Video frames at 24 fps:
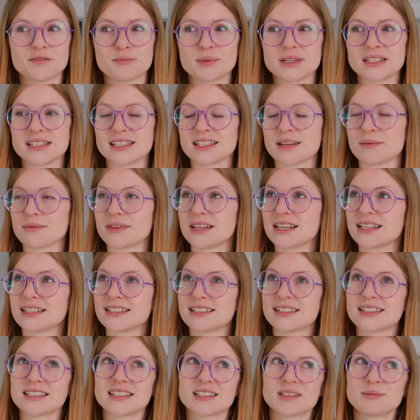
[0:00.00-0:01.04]
have been something
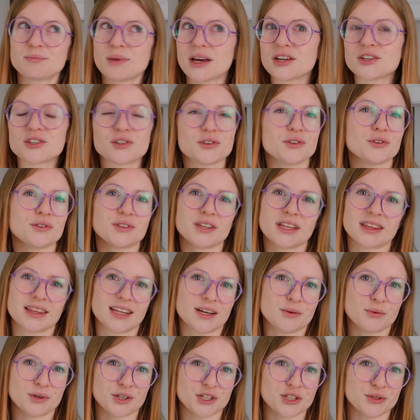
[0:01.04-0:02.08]
special that
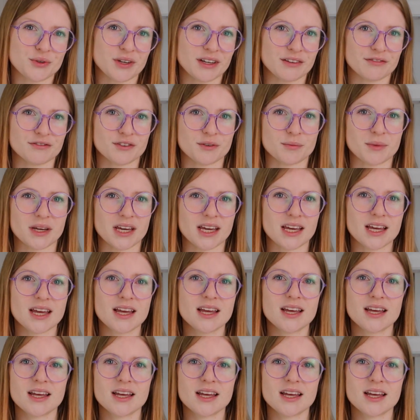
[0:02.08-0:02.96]
they were doing for me.